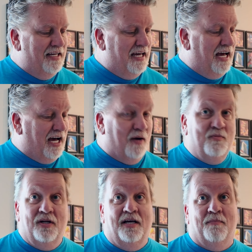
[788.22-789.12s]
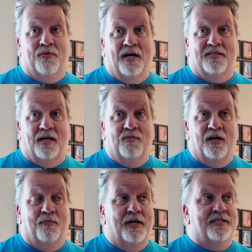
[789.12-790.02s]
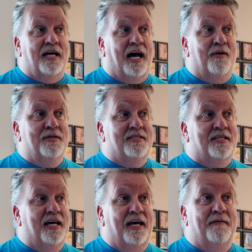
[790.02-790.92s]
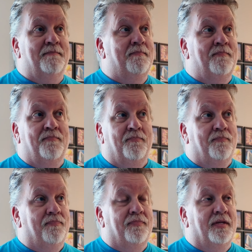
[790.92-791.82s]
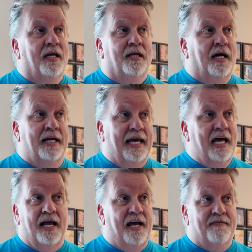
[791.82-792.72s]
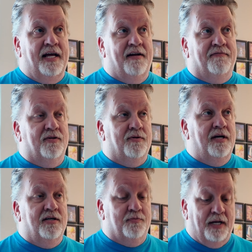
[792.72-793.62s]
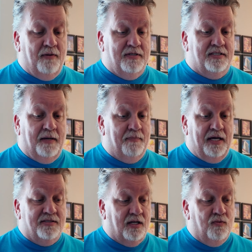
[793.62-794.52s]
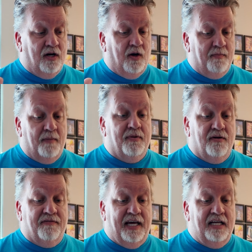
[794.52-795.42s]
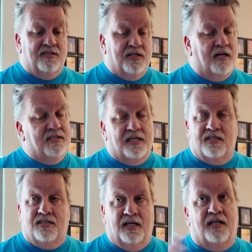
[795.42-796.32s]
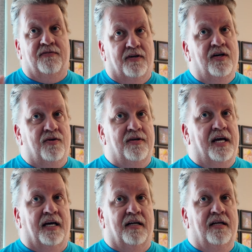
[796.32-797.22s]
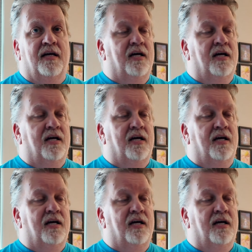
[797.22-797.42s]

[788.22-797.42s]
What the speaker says: Yeah, I'm really impressed. I'm really pleased. I would say, and again, I haven't had it for 3 years, but I would say based on what I remember of cane sauce, and it's very unique.